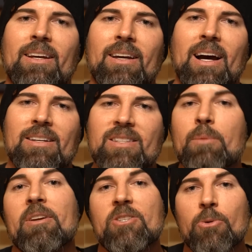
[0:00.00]

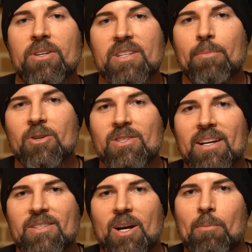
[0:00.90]
CB2 receptor
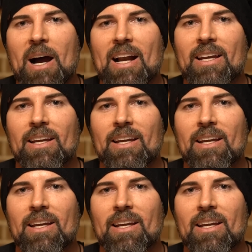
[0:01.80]
sites in our body,